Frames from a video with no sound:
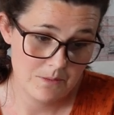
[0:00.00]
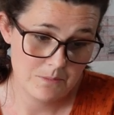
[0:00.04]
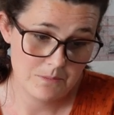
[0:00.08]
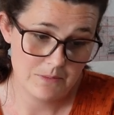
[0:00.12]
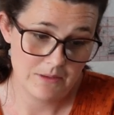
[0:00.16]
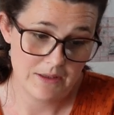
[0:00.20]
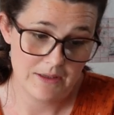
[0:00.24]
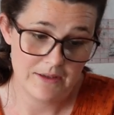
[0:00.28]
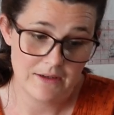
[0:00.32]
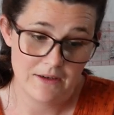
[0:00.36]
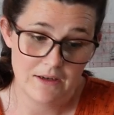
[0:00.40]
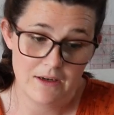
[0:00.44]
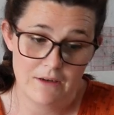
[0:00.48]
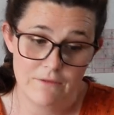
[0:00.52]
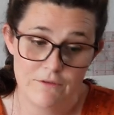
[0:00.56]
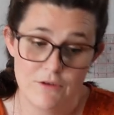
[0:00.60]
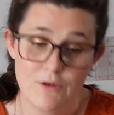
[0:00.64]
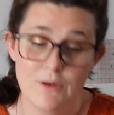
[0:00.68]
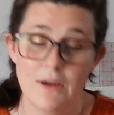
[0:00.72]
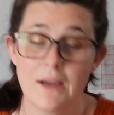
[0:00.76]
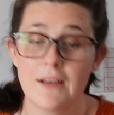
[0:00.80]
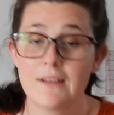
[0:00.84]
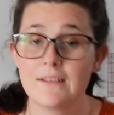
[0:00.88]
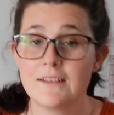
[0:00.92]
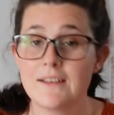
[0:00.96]
Like, if
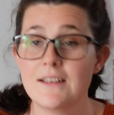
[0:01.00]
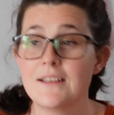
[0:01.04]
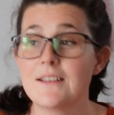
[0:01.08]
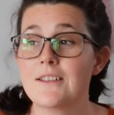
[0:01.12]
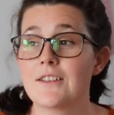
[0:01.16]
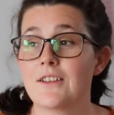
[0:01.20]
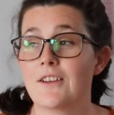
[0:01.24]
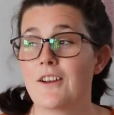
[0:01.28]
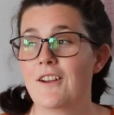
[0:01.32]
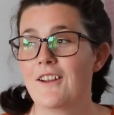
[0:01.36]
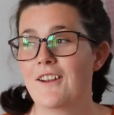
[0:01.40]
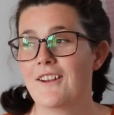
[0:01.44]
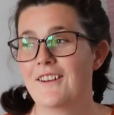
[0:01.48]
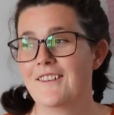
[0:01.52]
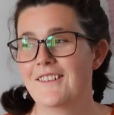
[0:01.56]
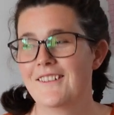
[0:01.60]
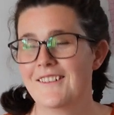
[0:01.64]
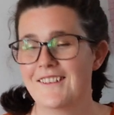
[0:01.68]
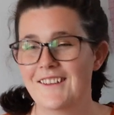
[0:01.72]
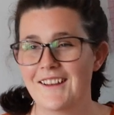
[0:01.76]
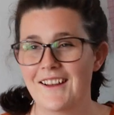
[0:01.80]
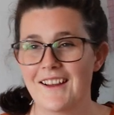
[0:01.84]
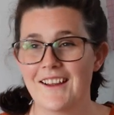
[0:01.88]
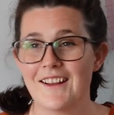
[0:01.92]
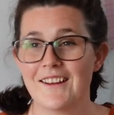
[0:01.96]
you had these on
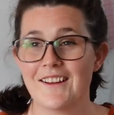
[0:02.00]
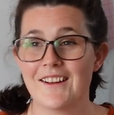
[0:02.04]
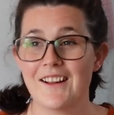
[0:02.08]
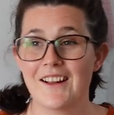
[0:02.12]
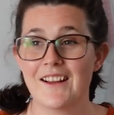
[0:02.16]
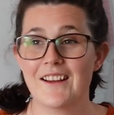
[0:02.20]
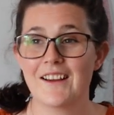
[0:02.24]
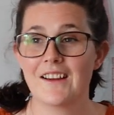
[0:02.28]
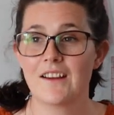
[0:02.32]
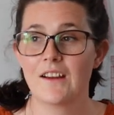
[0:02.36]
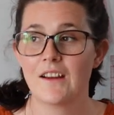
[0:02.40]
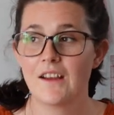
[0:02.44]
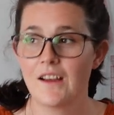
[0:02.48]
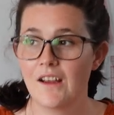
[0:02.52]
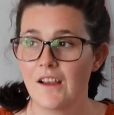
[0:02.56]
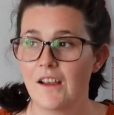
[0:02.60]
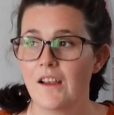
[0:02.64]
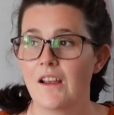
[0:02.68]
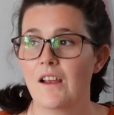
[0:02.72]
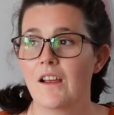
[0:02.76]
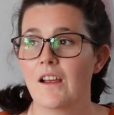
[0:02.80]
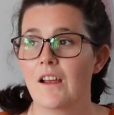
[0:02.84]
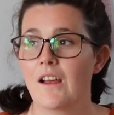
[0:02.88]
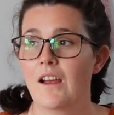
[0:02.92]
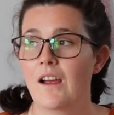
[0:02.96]
and like
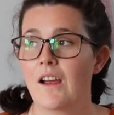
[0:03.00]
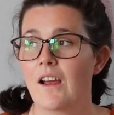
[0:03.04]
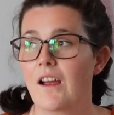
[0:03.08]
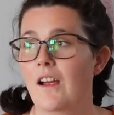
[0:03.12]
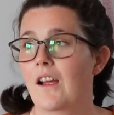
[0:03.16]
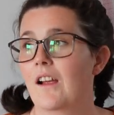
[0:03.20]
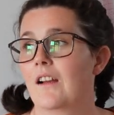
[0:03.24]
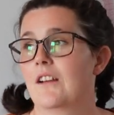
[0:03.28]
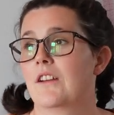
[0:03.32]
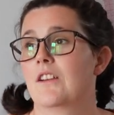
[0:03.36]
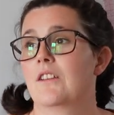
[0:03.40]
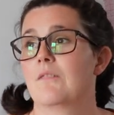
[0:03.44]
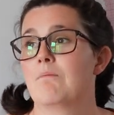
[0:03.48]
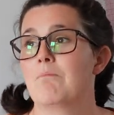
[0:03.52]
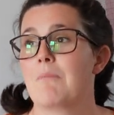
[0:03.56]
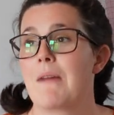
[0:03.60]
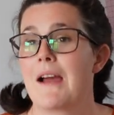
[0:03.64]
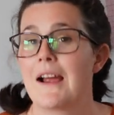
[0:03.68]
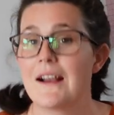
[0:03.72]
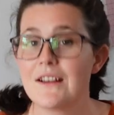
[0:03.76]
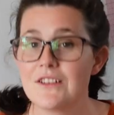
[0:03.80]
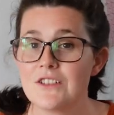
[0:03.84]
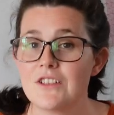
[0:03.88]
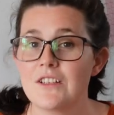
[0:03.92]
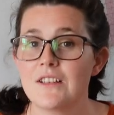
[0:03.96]
a
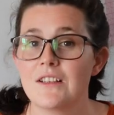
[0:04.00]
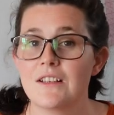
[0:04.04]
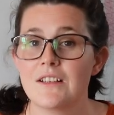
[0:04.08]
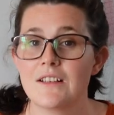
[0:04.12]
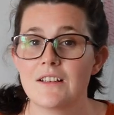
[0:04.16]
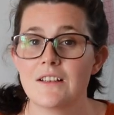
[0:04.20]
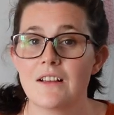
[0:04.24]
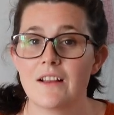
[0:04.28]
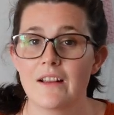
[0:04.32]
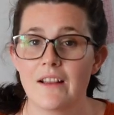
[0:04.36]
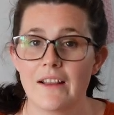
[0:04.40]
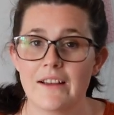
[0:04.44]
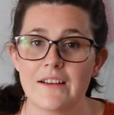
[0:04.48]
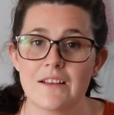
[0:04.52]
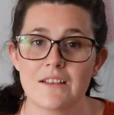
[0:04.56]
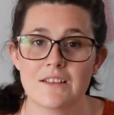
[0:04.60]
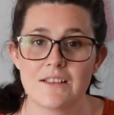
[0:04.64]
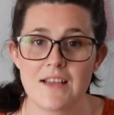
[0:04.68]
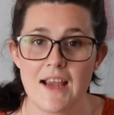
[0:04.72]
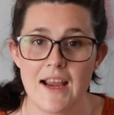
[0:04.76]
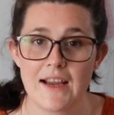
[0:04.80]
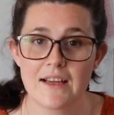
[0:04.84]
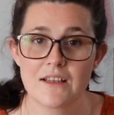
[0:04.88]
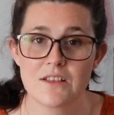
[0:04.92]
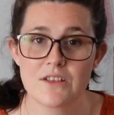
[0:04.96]
matching like
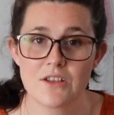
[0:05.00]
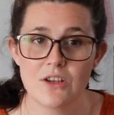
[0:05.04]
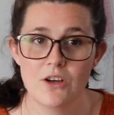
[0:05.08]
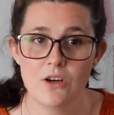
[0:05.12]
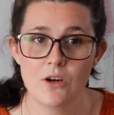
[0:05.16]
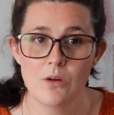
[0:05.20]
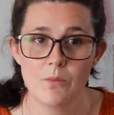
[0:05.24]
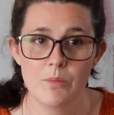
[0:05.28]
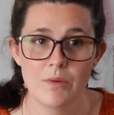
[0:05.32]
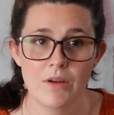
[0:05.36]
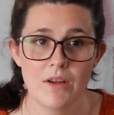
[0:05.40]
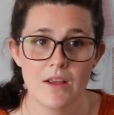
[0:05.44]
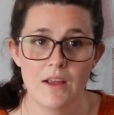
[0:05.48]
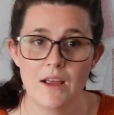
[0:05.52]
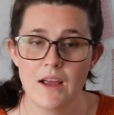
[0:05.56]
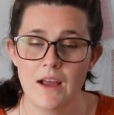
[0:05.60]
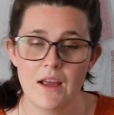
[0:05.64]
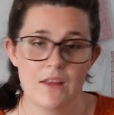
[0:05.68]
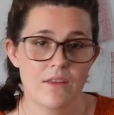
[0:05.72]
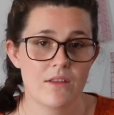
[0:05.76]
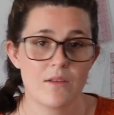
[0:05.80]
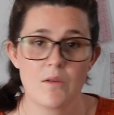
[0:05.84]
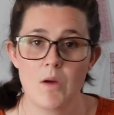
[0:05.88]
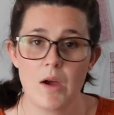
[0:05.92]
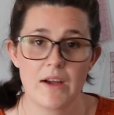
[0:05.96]
tank top,
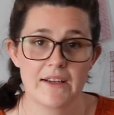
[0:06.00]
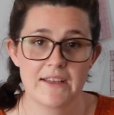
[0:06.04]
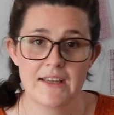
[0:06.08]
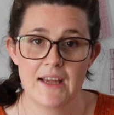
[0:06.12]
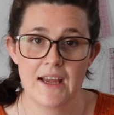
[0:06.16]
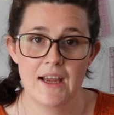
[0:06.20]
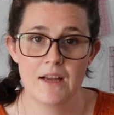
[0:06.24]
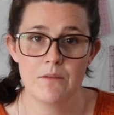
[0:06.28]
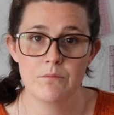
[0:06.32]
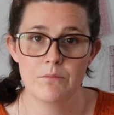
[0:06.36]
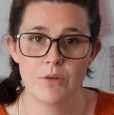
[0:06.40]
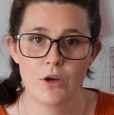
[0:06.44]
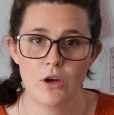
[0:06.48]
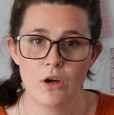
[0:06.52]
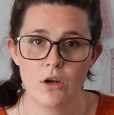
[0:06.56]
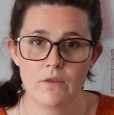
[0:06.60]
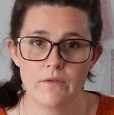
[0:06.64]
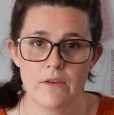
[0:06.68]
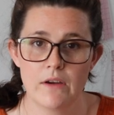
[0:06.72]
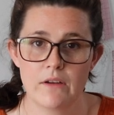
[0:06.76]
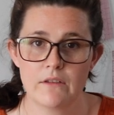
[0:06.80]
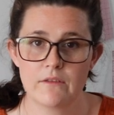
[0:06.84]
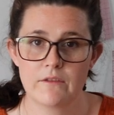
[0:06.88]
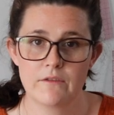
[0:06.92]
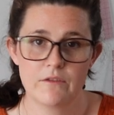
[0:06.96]
I think again
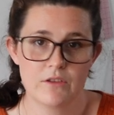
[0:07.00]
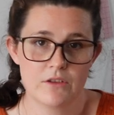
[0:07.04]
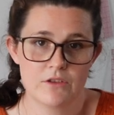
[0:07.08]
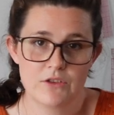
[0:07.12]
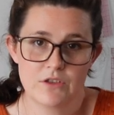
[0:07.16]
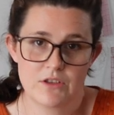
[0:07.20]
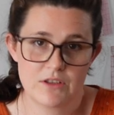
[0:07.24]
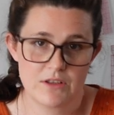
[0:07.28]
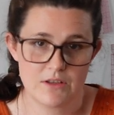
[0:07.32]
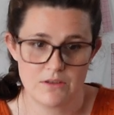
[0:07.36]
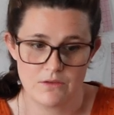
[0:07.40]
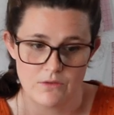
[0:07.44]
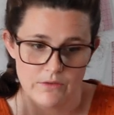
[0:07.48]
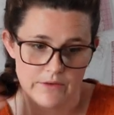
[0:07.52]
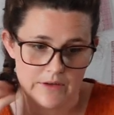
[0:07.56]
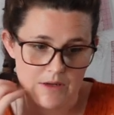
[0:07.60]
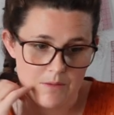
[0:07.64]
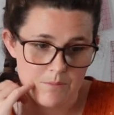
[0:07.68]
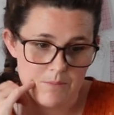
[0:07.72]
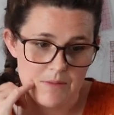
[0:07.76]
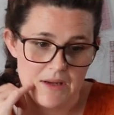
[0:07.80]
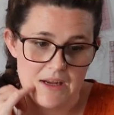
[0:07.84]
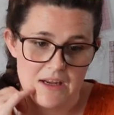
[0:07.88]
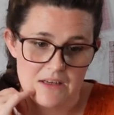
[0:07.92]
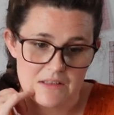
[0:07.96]
perfect for just going to
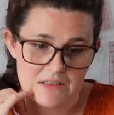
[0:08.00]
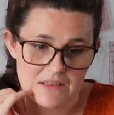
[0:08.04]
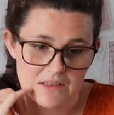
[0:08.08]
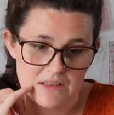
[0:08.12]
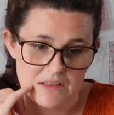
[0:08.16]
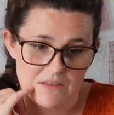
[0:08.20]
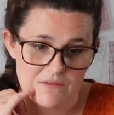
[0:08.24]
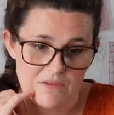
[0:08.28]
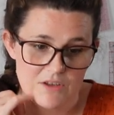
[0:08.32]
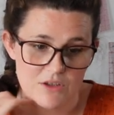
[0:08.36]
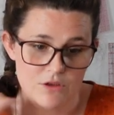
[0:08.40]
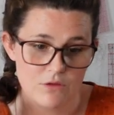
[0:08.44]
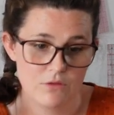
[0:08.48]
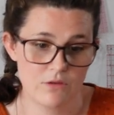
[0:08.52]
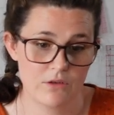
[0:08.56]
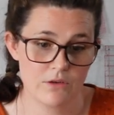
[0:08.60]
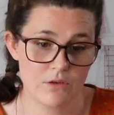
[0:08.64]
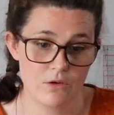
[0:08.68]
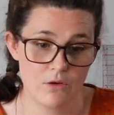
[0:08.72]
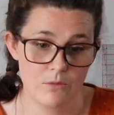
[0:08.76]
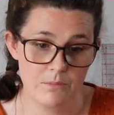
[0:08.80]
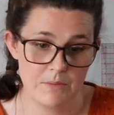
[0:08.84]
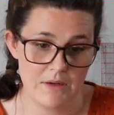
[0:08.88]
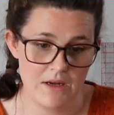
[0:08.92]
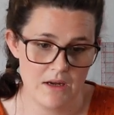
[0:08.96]
bed in if you don't want to
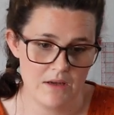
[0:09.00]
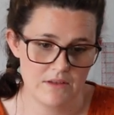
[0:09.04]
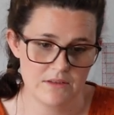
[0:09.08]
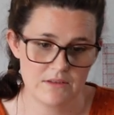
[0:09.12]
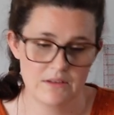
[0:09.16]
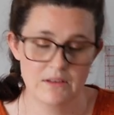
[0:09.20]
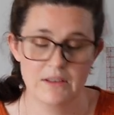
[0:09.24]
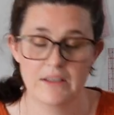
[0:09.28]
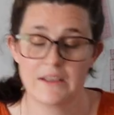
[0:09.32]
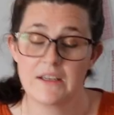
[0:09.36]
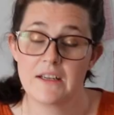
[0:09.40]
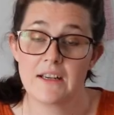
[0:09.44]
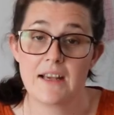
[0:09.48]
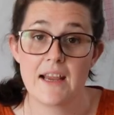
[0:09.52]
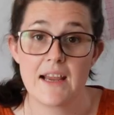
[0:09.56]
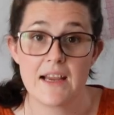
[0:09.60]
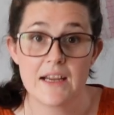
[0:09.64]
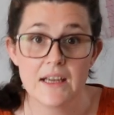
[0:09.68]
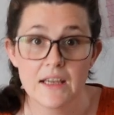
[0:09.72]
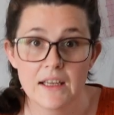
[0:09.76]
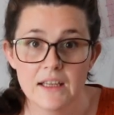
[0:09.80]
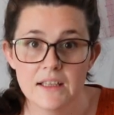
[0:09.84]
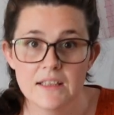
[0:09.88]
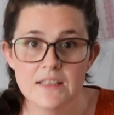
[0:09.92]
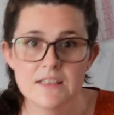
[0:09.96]
go to bed like
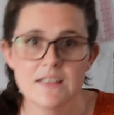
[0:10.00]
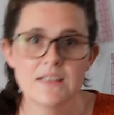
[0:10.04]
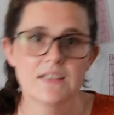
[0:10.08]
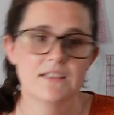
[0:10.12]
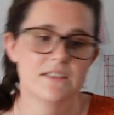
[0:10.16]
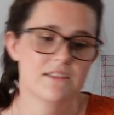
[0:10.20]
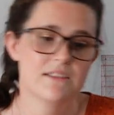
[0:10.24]
naked.